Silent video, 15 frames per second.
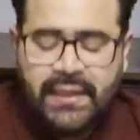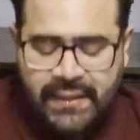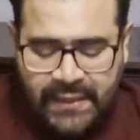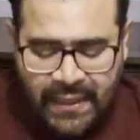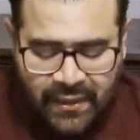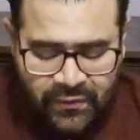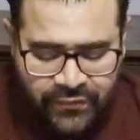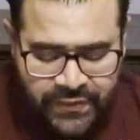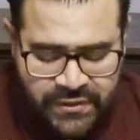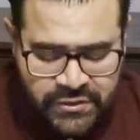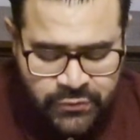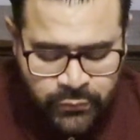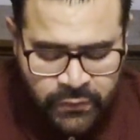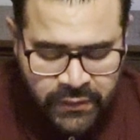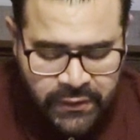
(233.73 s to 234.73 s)
Now,
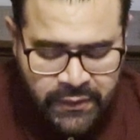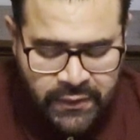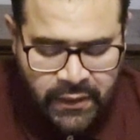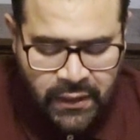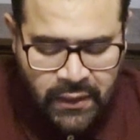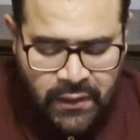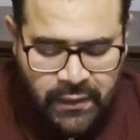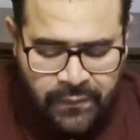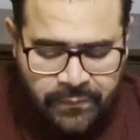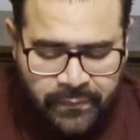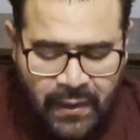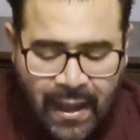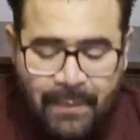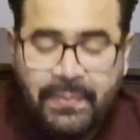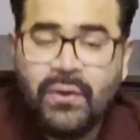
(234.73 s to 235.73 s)
this one,
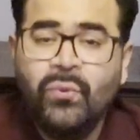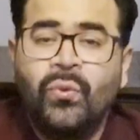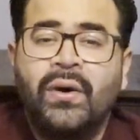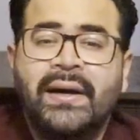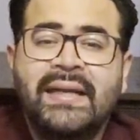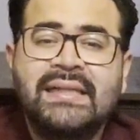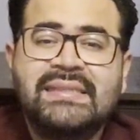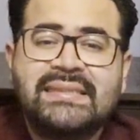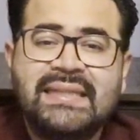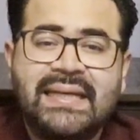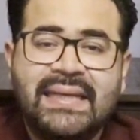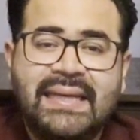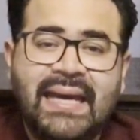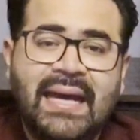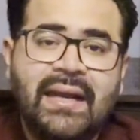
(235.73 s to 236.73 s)
I've been wanting to
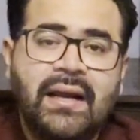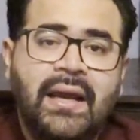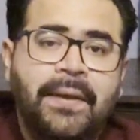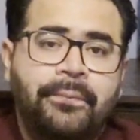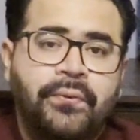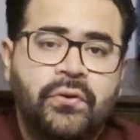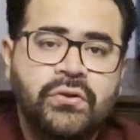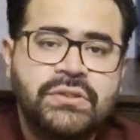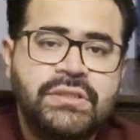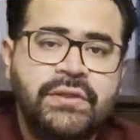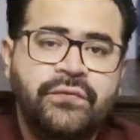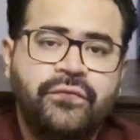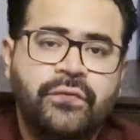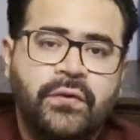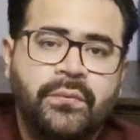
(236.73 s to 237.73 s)
get a
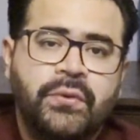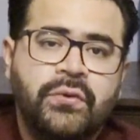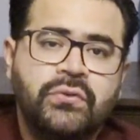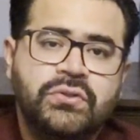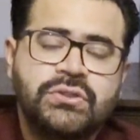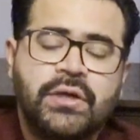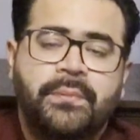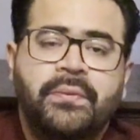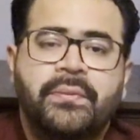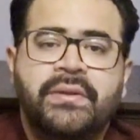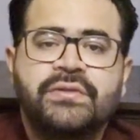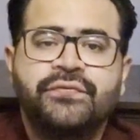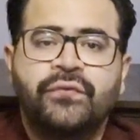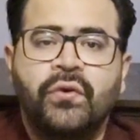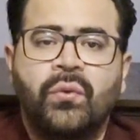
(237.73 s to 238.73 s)
protein from Huge
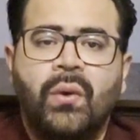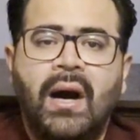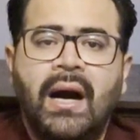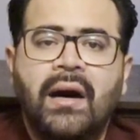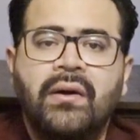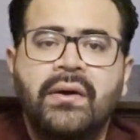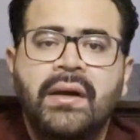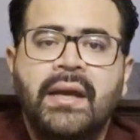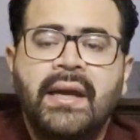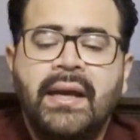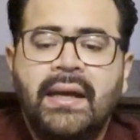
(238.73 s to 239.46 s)
Supplements for a while,